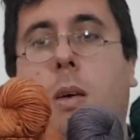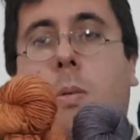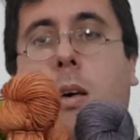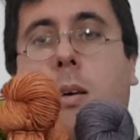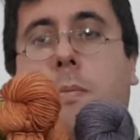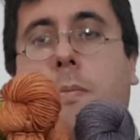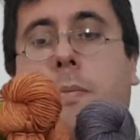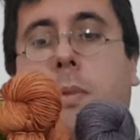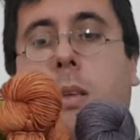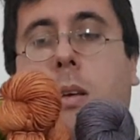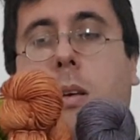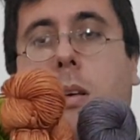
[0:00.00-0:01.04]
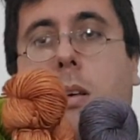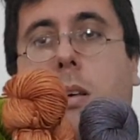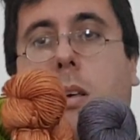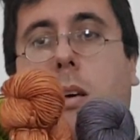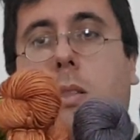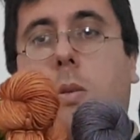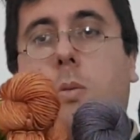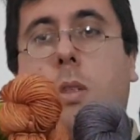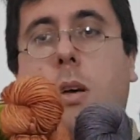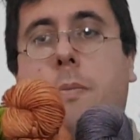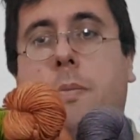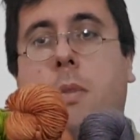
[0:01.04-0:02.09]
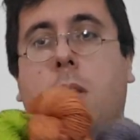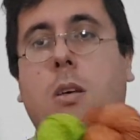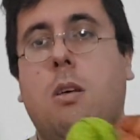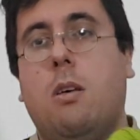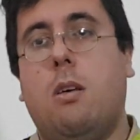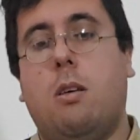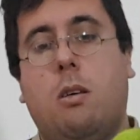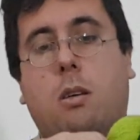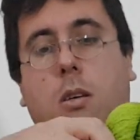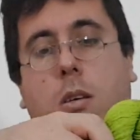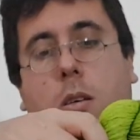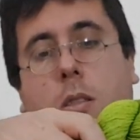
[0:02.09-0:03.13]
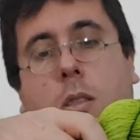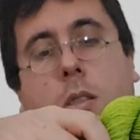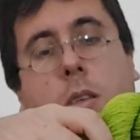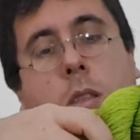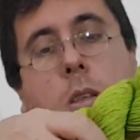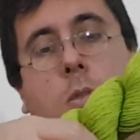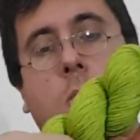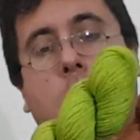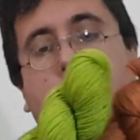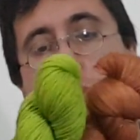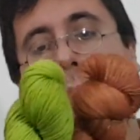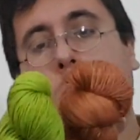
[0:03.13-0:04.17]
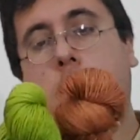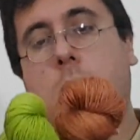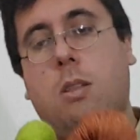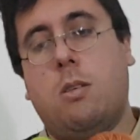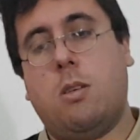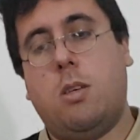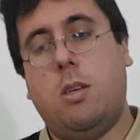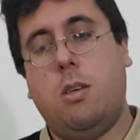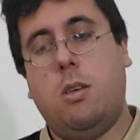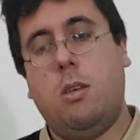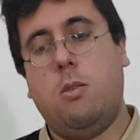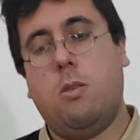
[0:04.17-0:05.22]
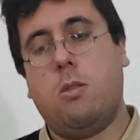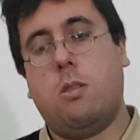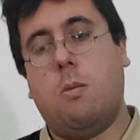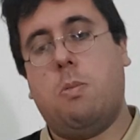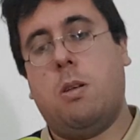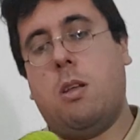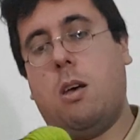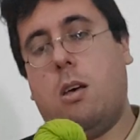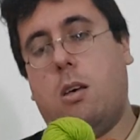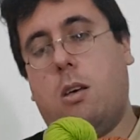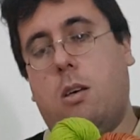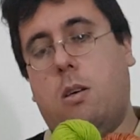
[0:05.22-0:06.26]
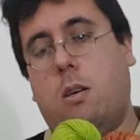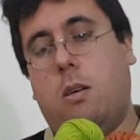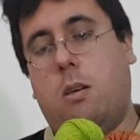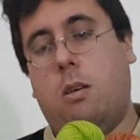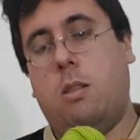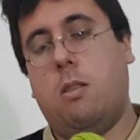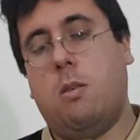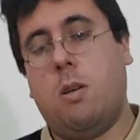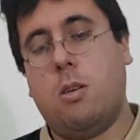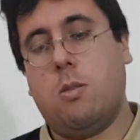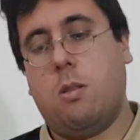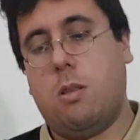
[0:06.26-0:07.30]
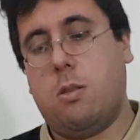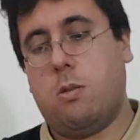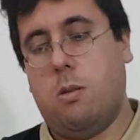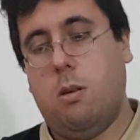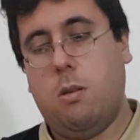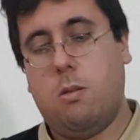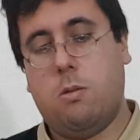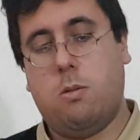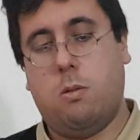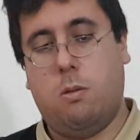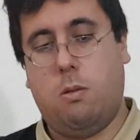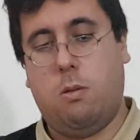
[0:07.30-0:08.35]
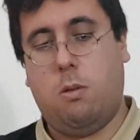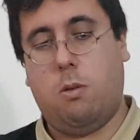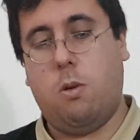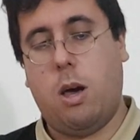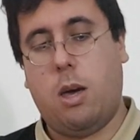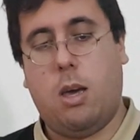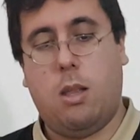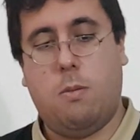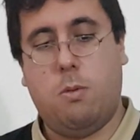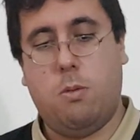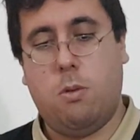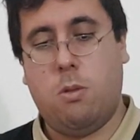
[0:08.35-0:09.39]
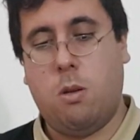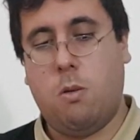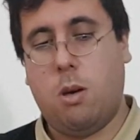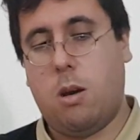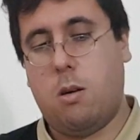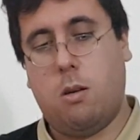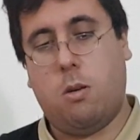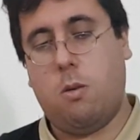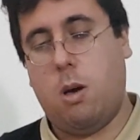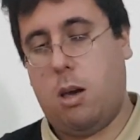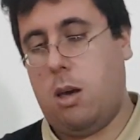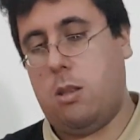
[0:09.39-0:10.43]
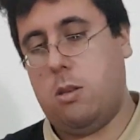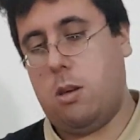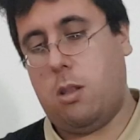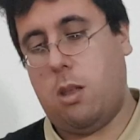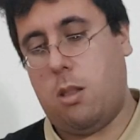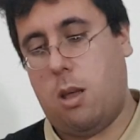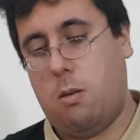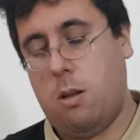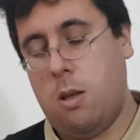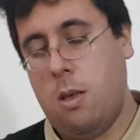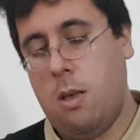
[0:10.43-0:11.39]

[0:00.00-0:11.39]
Emma, Air de Lune. The thing that you need to know is that she just opened an international store. So go ahead, if you don't know her, go ahead, check that out.